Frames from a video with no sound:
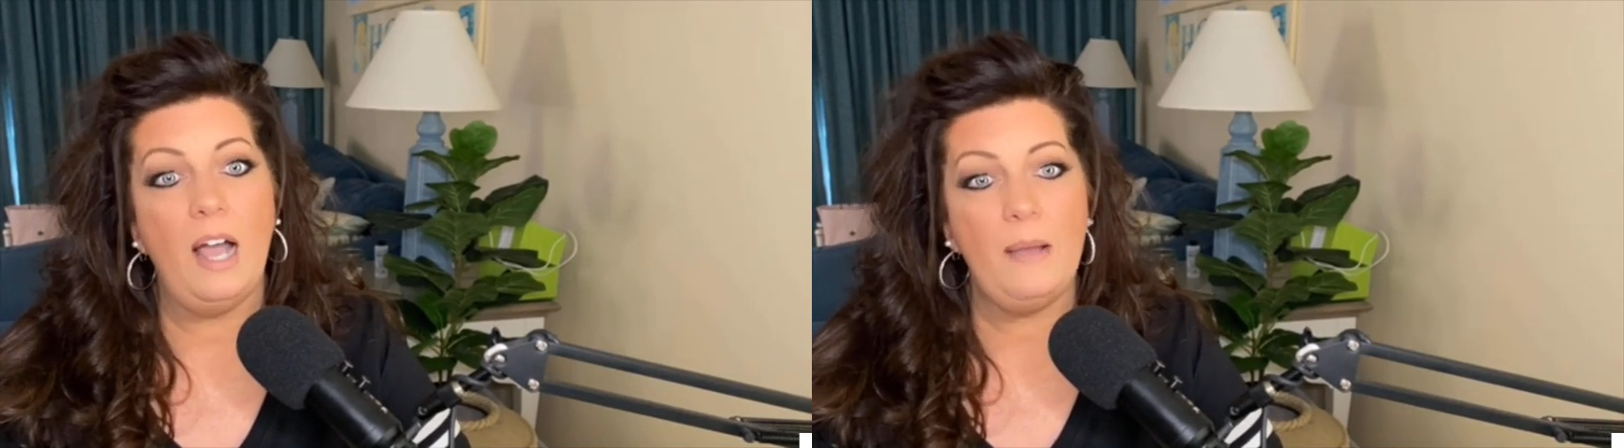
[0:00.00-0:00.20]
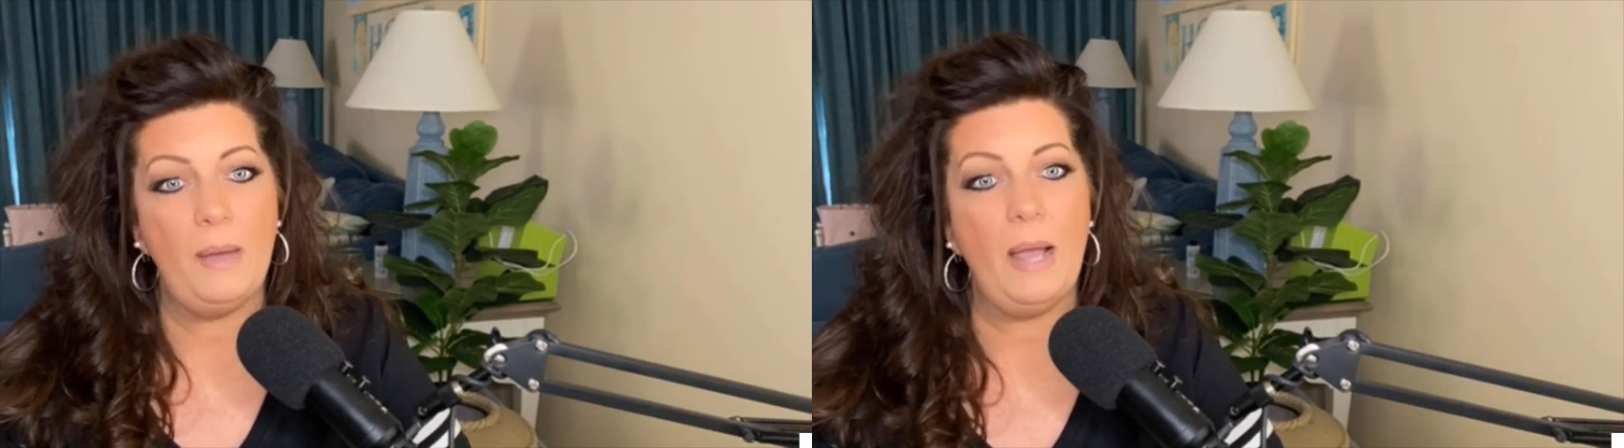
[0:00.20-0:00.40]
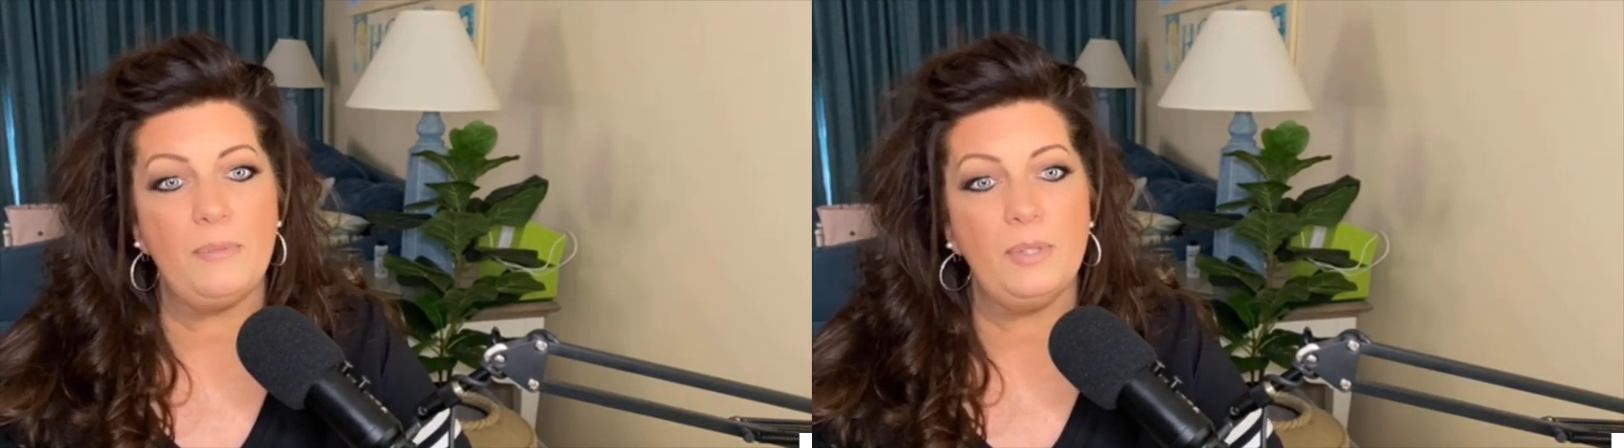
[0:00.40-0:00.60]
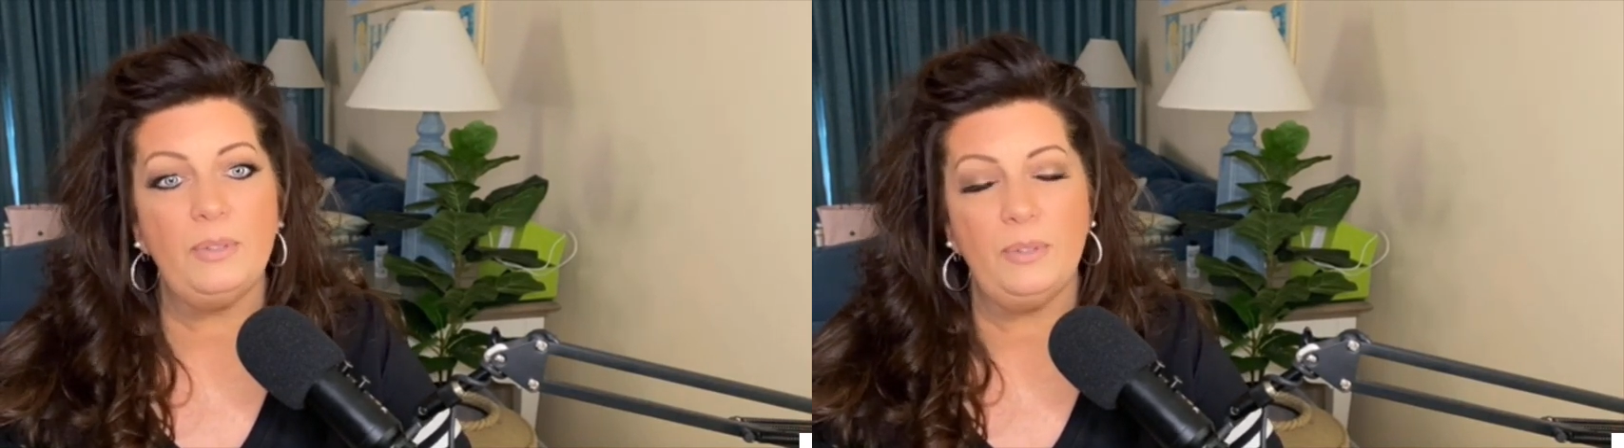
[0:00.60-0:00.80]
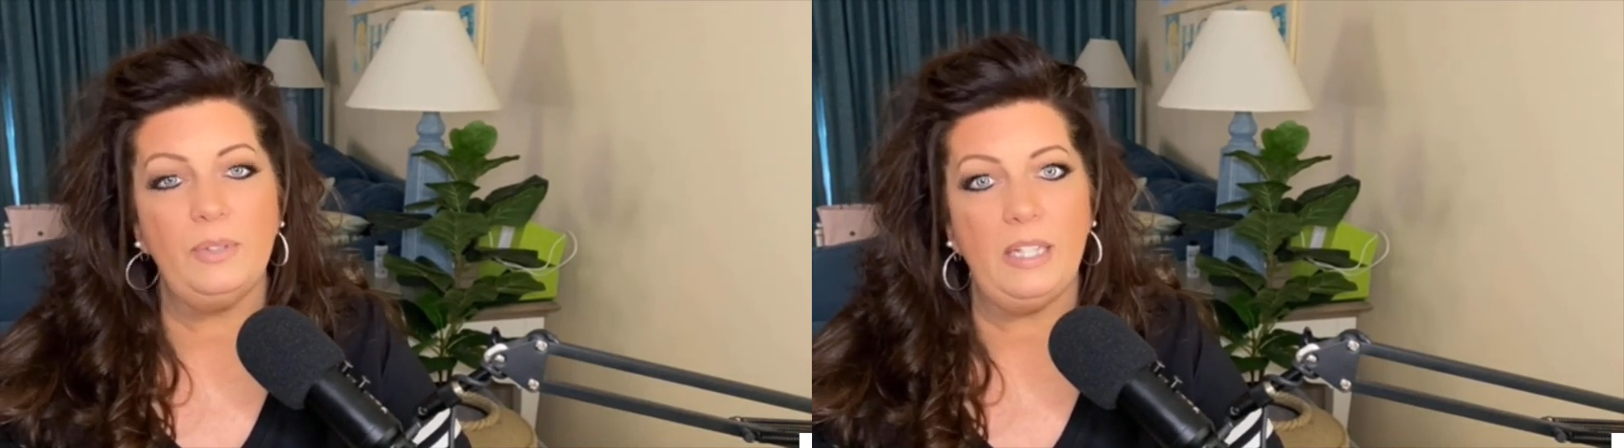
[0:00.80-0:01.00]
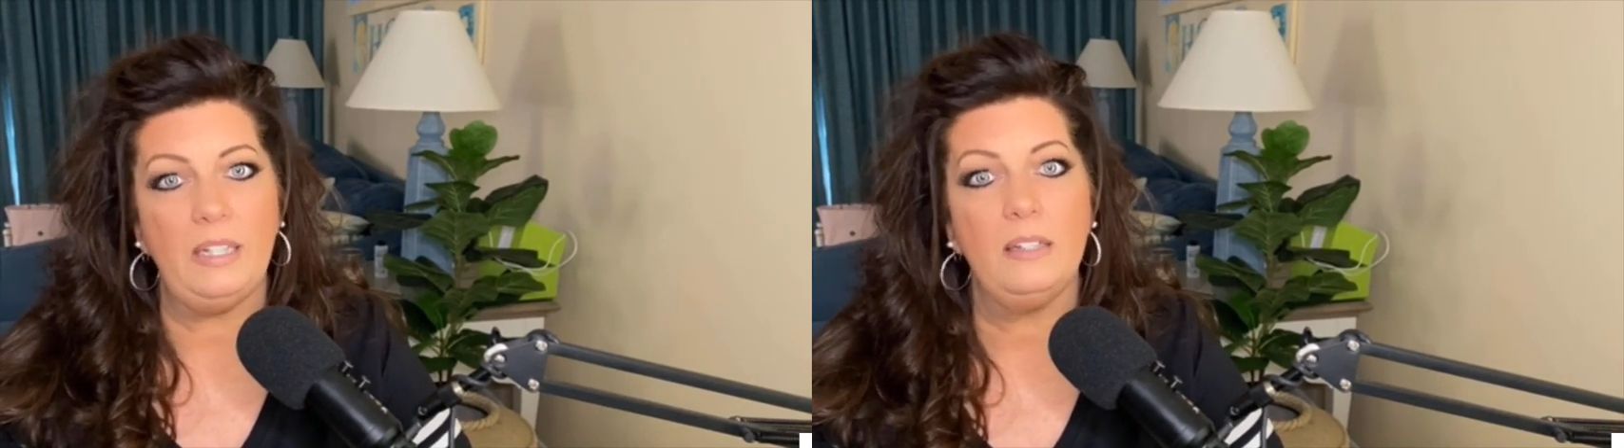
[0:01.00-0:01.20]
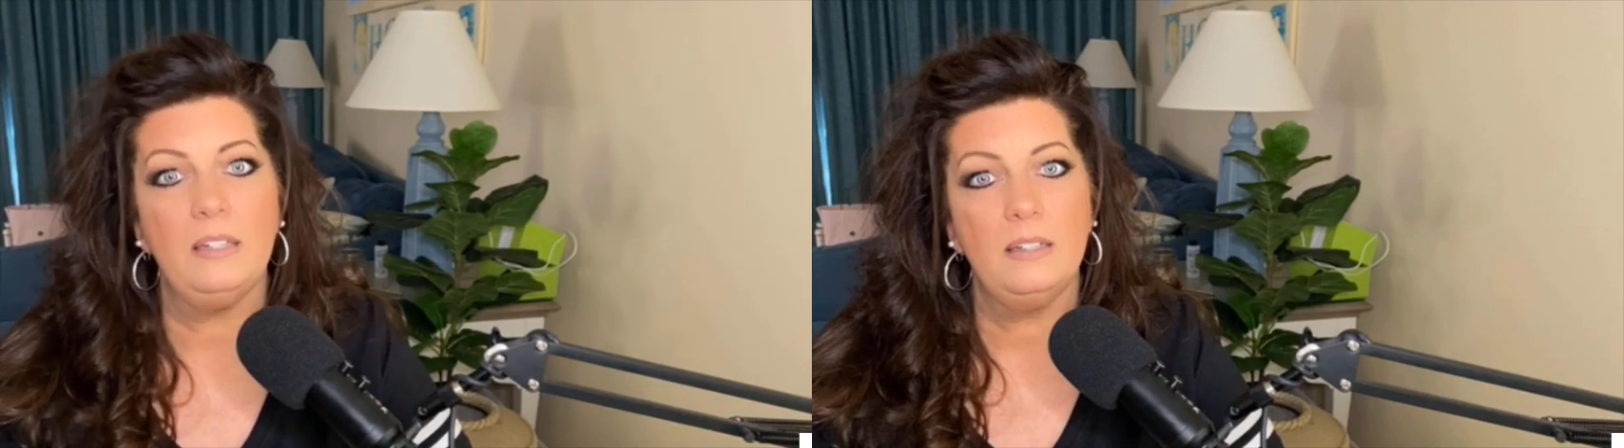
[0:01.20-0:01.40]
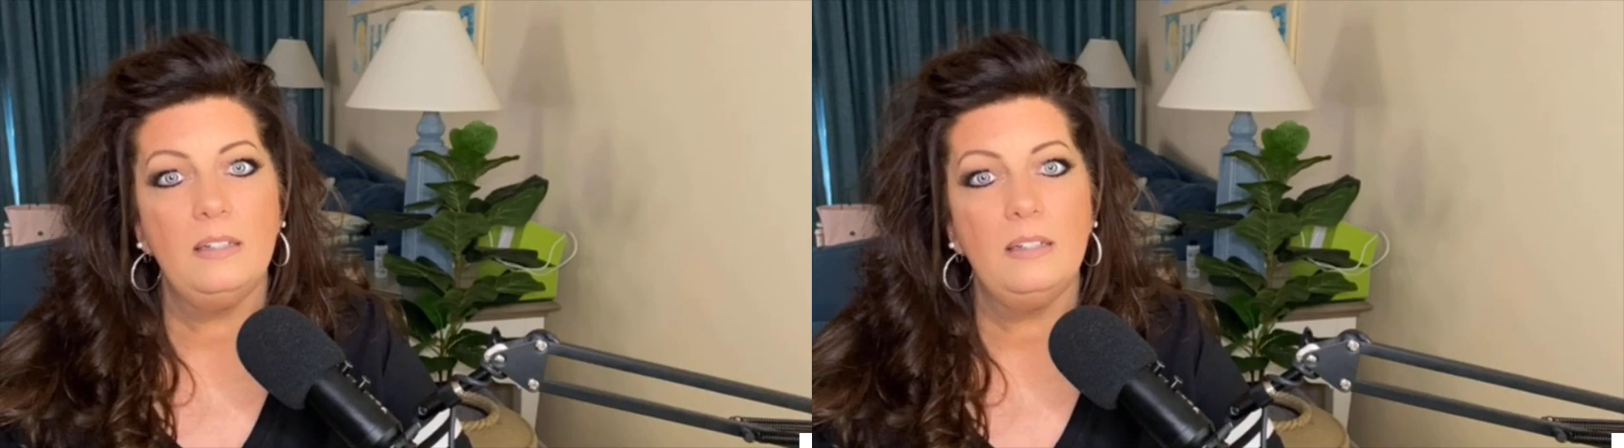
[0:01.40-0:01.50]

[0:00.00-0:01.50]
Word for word: I'm absolutely